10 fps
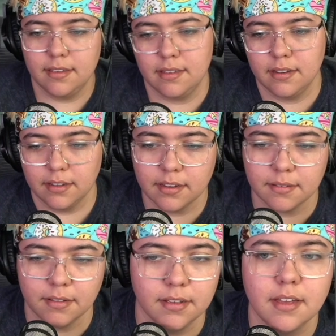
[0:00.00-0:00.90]
And, like,
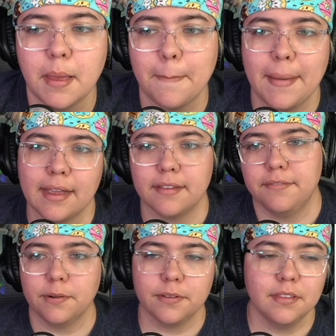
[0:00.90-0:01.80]
back and
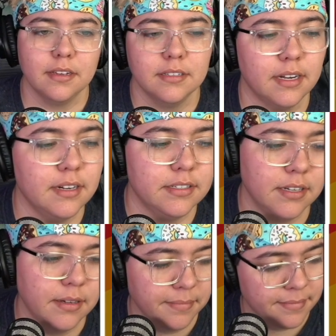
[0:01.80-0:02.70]
forth the entire
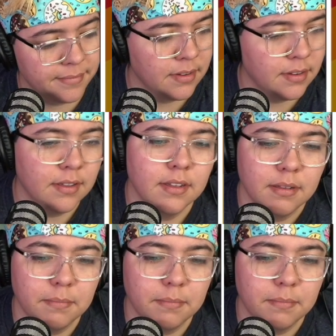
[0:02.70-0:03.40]
time. But